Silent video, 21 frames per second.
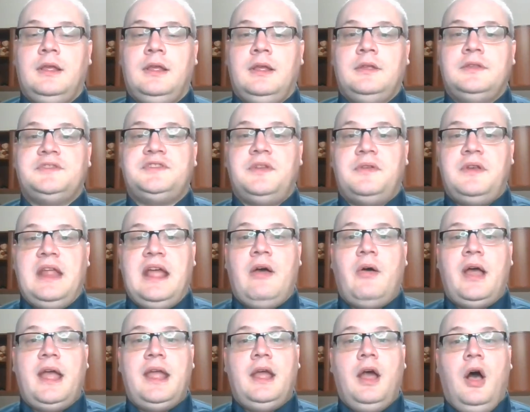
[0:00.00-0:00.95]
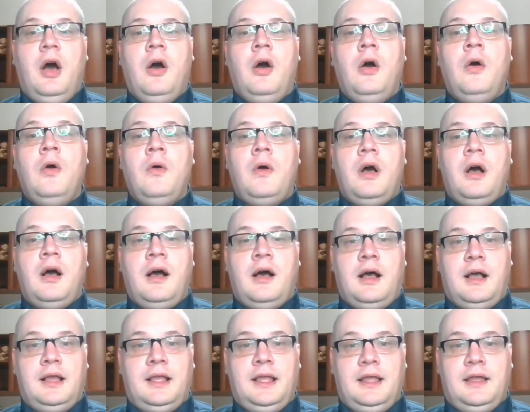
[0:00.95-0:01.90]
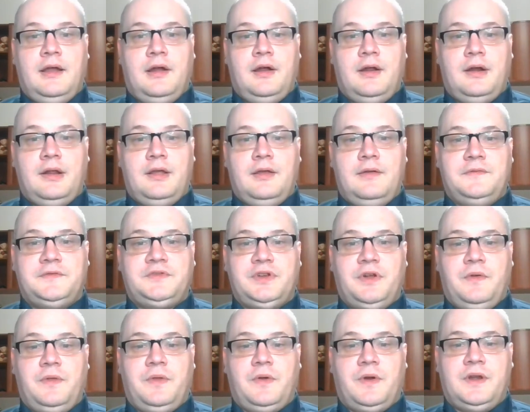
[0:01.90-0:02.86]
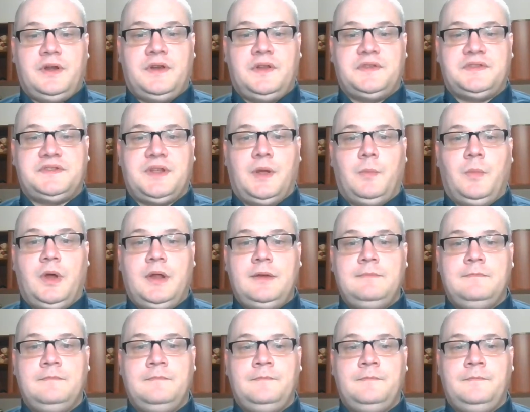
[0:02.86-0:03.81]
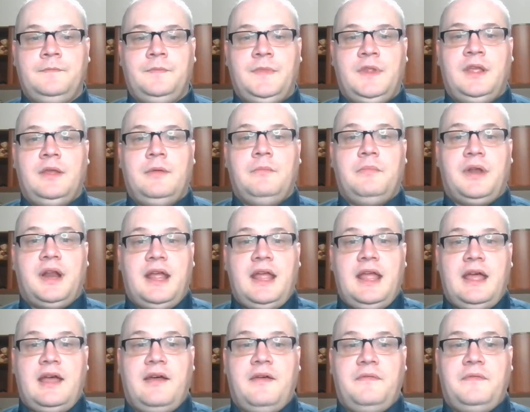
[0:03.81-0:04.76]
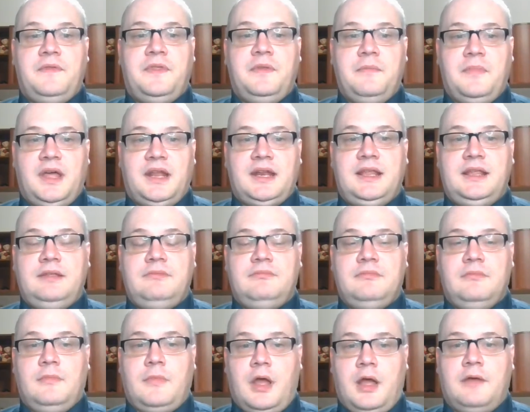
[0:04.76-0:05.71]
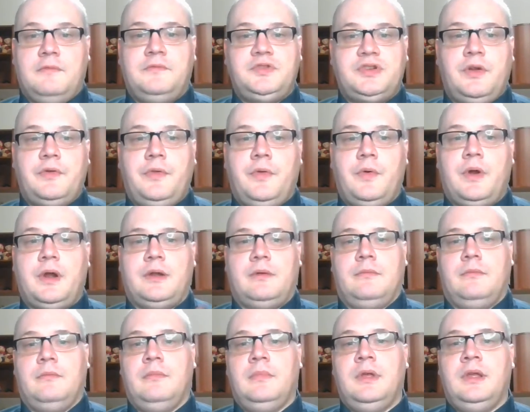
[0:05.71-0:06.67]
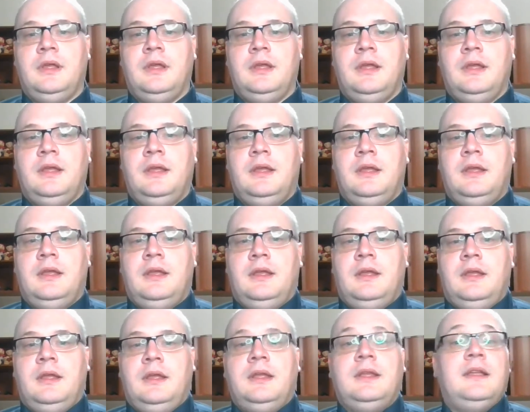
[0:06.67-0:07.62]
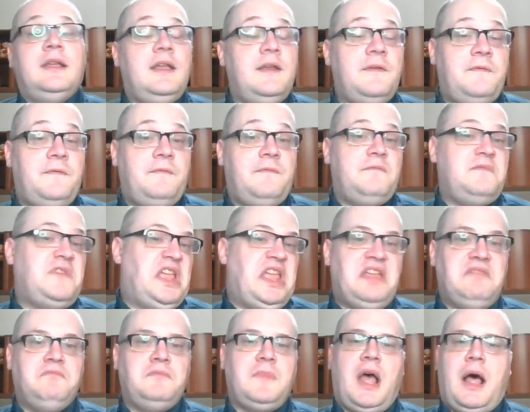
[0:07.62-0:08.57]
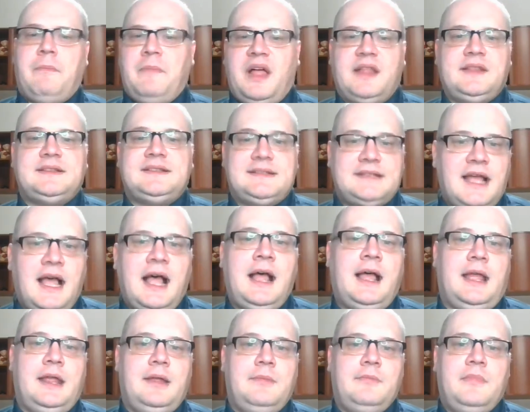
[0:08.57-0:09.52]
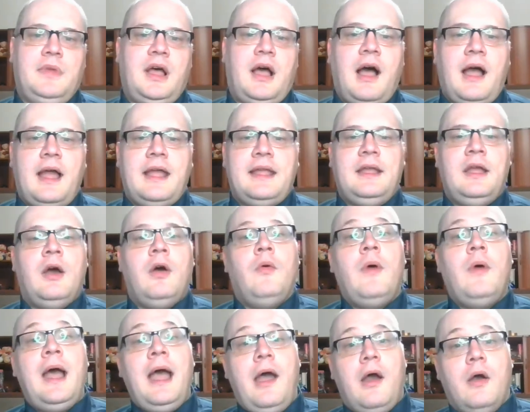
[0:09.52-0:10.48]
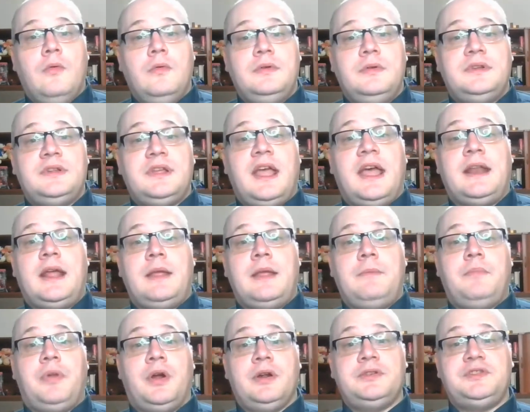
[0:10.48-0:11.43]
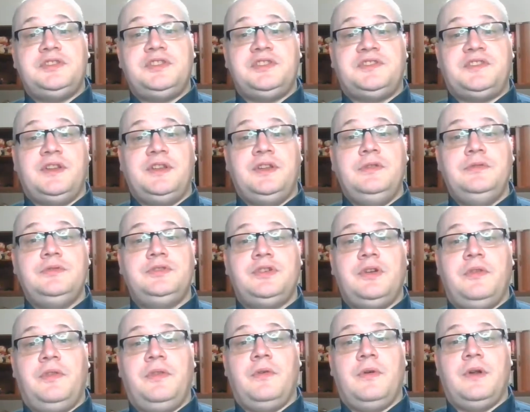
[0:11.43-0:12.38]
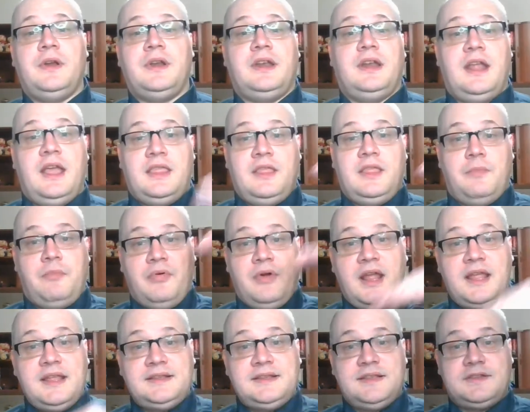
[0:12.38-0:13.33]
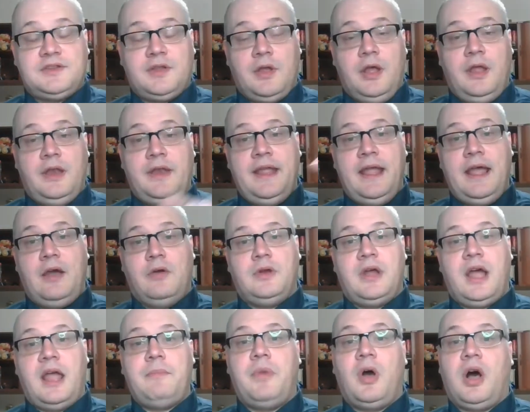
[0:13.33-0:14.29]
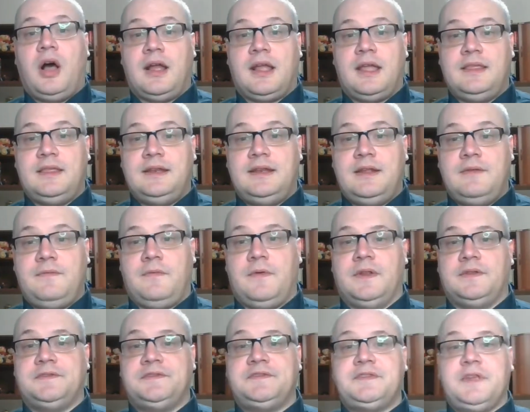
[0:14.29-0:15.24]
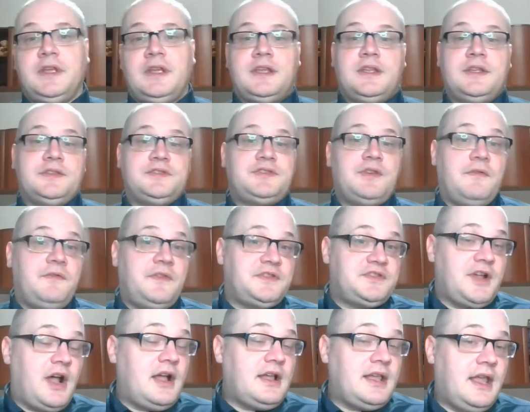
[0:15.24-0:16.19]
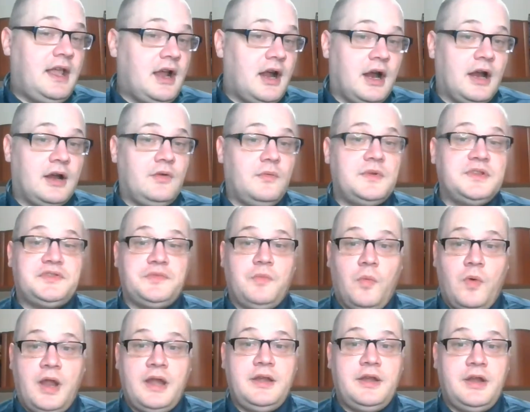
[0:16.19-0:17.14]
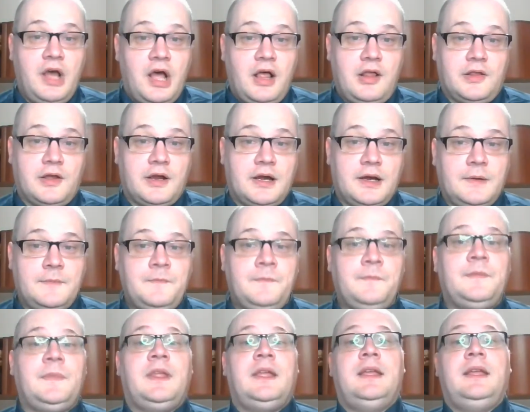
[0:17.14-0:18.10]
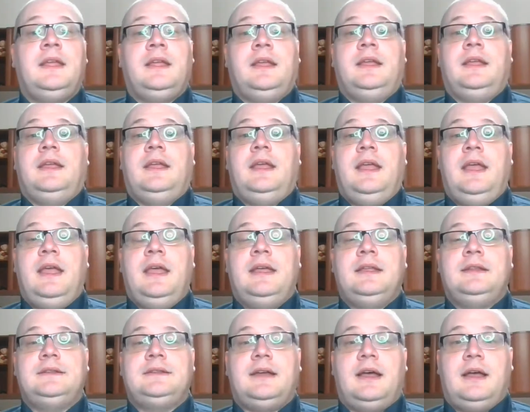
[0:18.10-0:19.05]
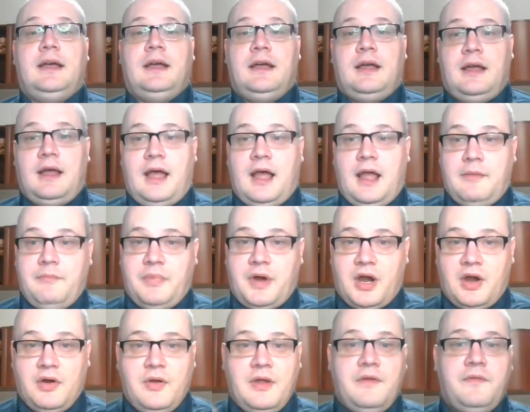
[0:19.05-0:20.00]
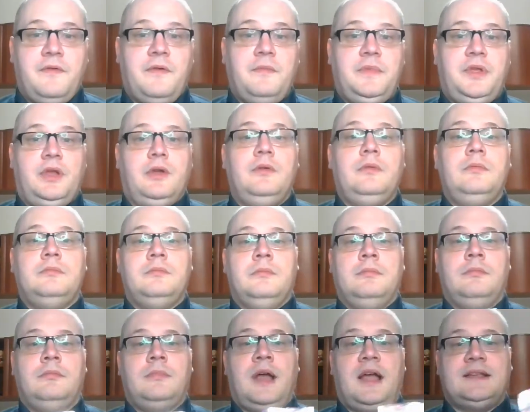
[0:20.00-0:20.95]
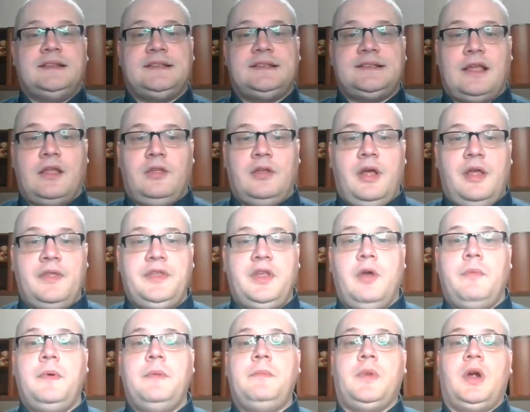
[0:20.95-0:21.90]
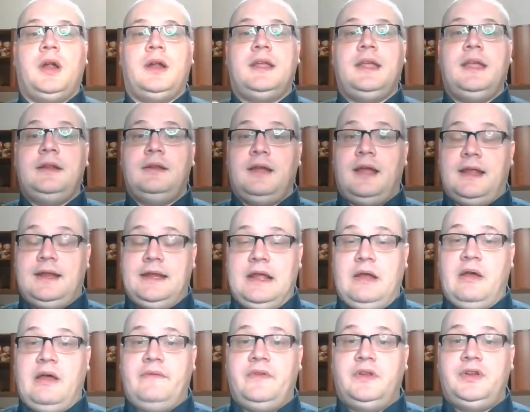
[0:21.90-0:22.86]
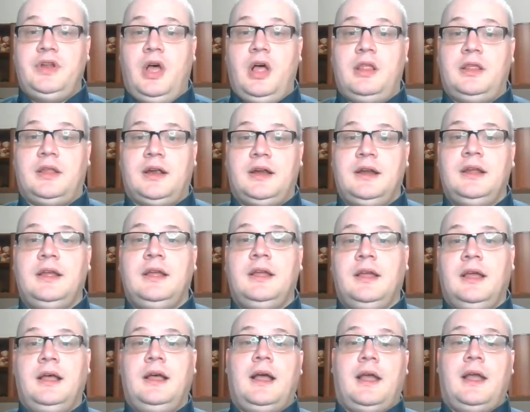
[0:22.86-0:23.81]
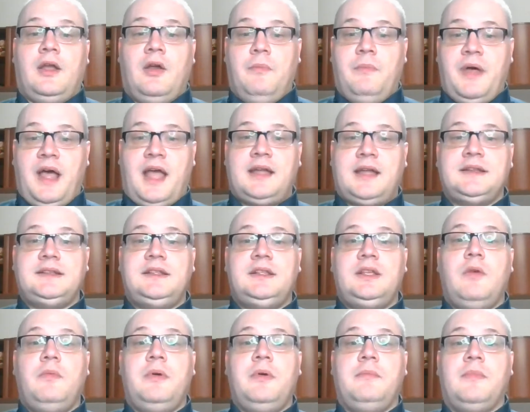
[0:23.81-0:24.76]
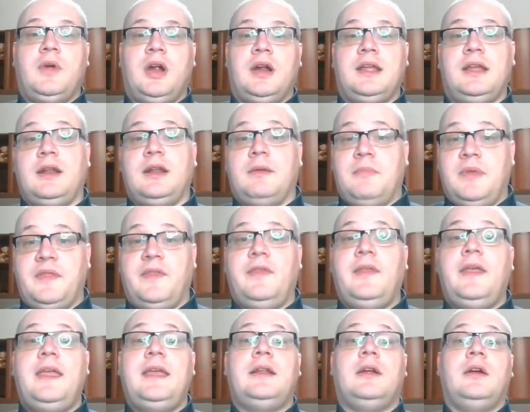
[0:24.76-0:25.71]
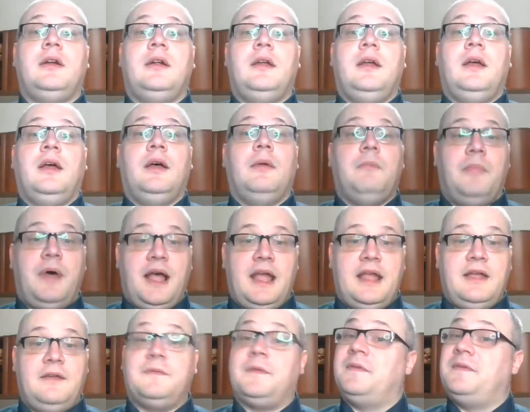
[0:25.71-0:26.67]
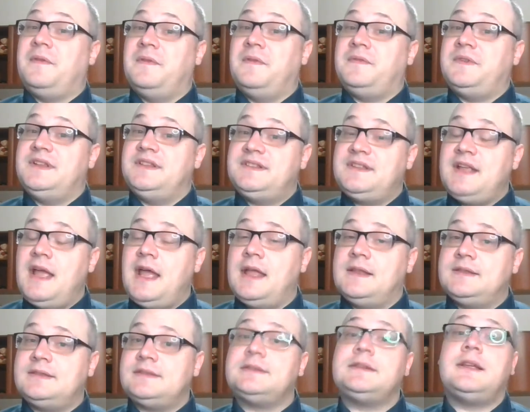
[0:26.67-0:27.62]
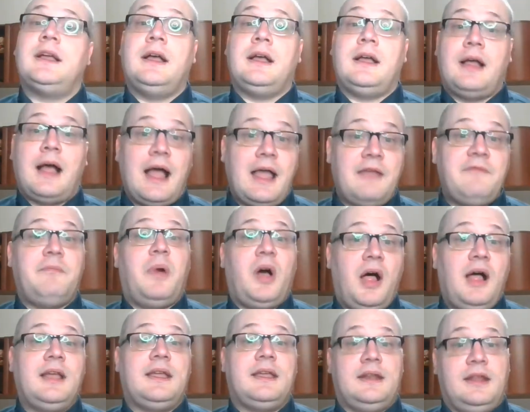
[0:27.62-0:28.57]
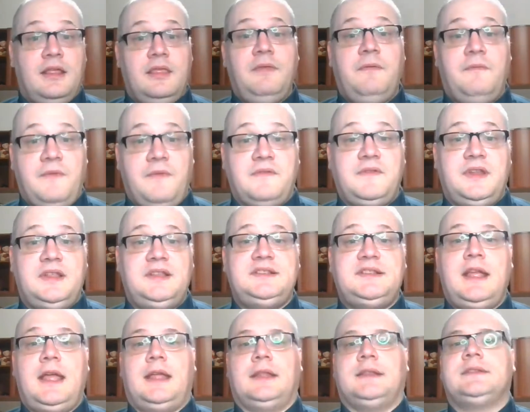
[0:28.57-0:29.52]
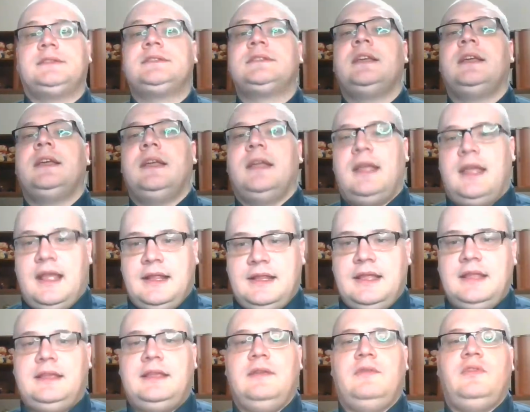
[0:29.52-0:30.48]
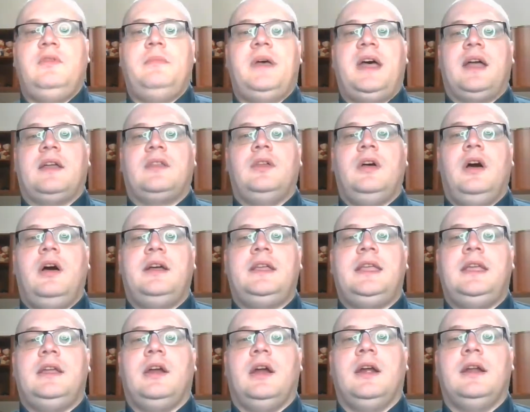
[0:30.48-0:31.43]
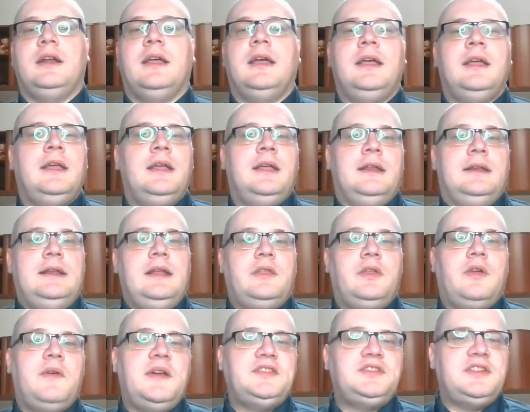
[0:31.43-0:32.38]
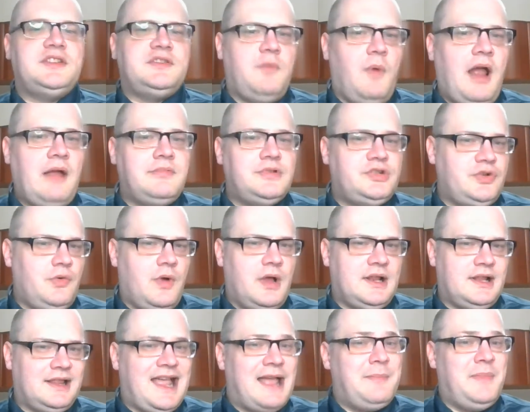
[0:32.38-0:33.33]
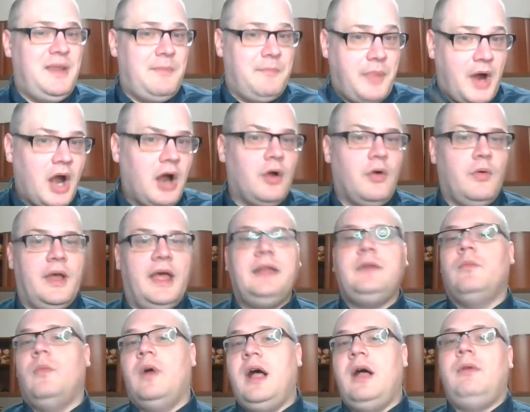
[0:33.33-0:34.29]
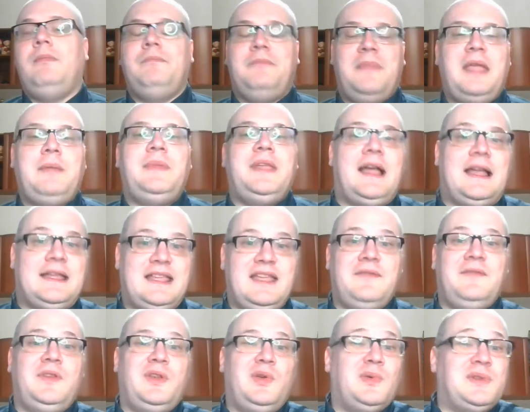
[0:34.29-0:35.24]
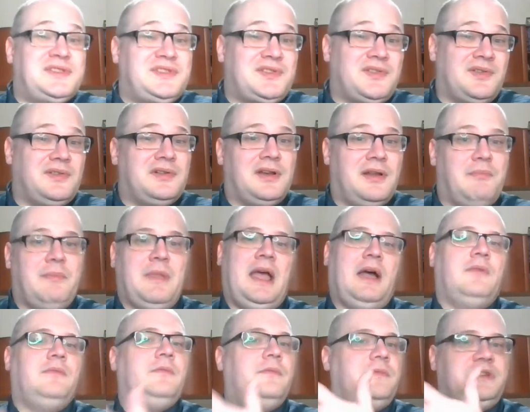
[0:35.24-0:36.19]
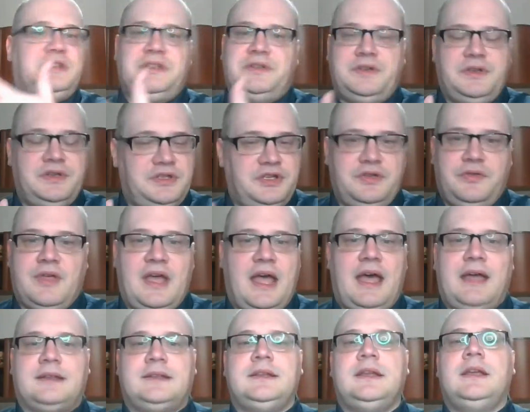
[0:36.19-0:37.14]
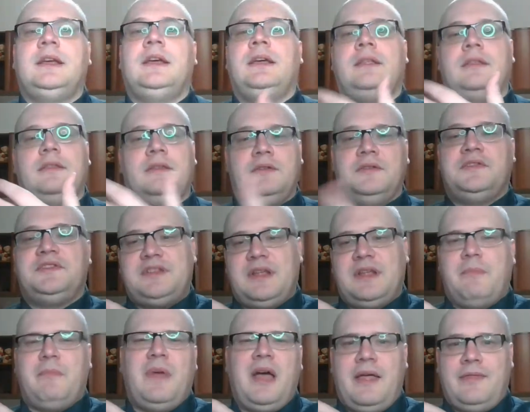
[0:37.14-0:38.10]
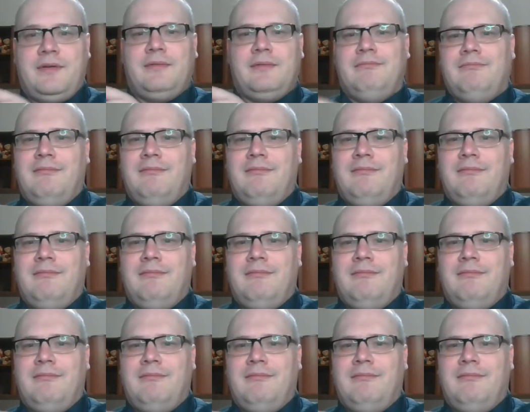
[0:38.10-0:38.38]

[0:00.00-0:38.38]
So now I owe a hockey card of Joe Thornton to someone, but I have the money of Joe Thornton. If in a month's time I go out and I purchase a new Joe Thornton and the price has gone down, I pocket the difference. So if this hockey card was $1 and I borrow it from you, I sell it on the open market, I now have $1. I go back into the open market a month later, buy it for 50 cents, I've pocketed 50 cents and can give you back the hockey card. Now the question is, why would you want to let me borrow it? Well, maybe I give you a certain amount to do that. There's some other,